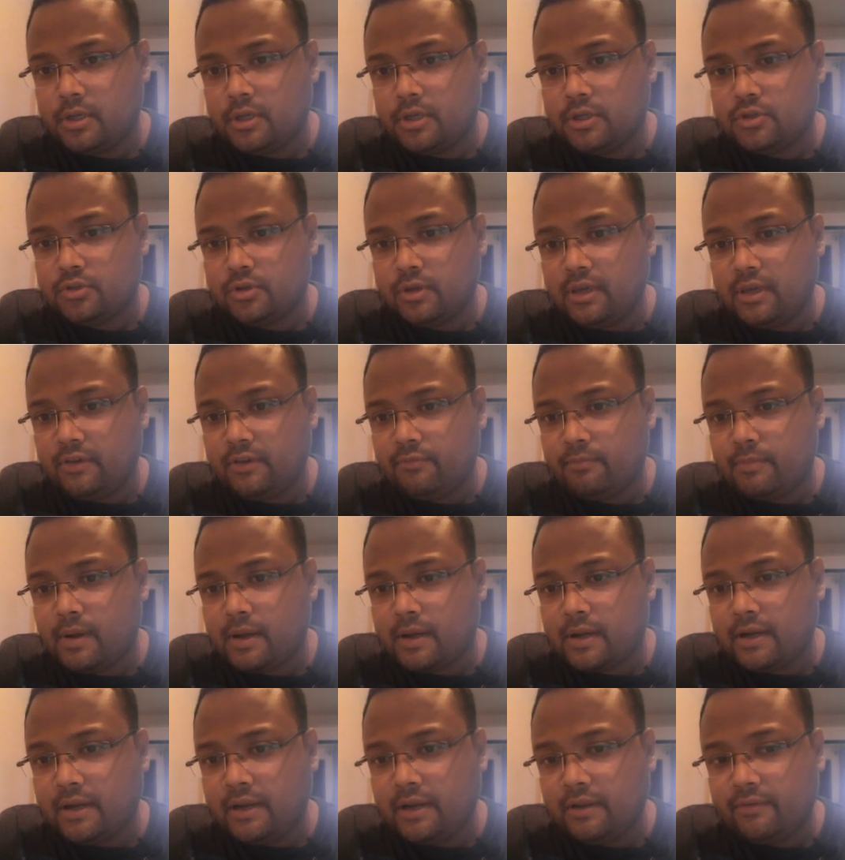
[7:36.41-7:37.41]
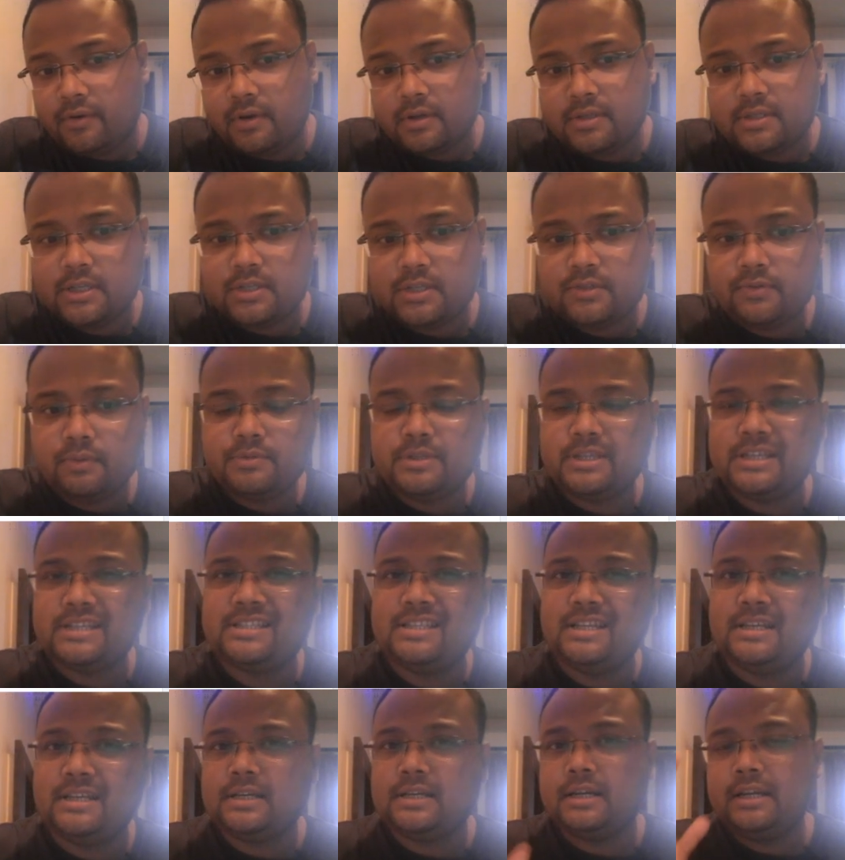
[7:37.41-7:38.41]
so if market reverses from
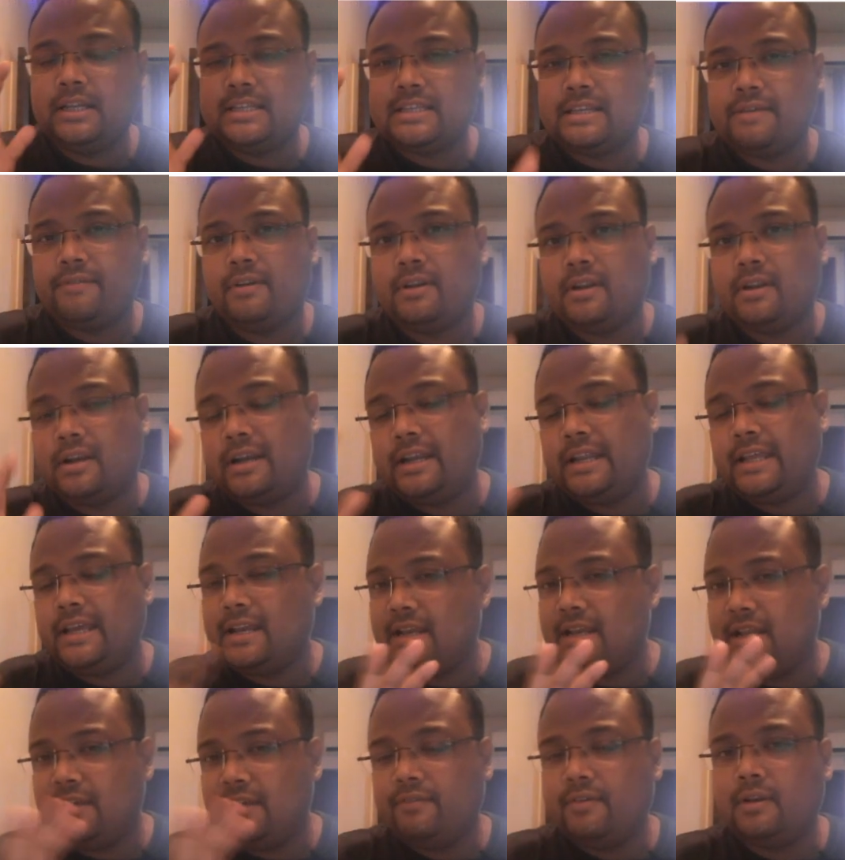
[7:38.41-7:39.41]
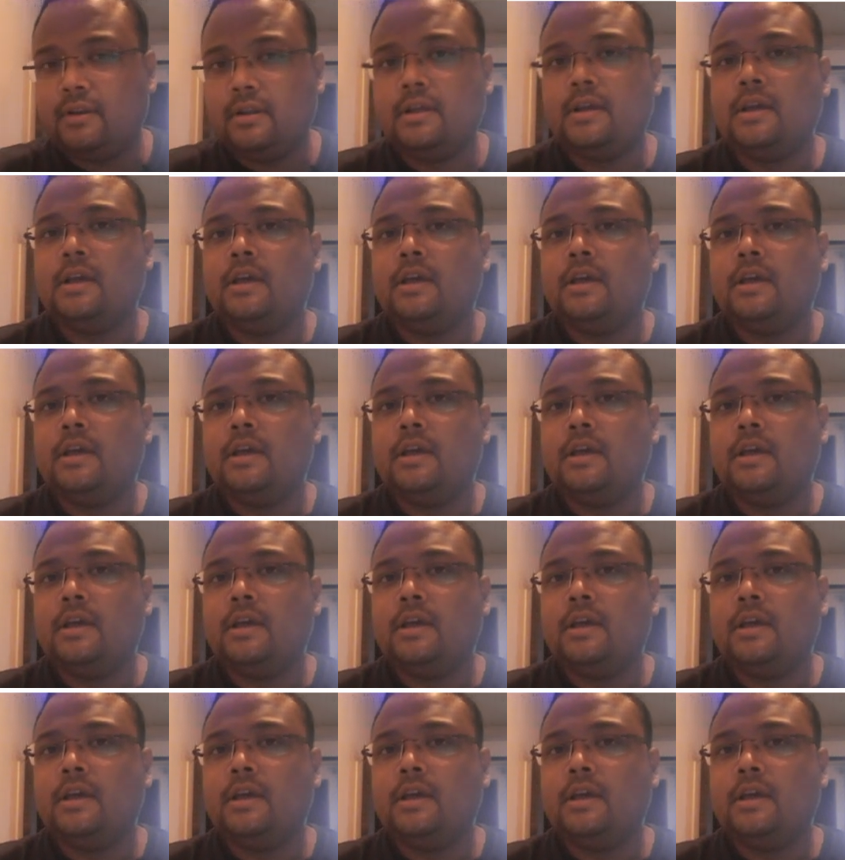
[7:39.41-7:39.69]
1637-38 level,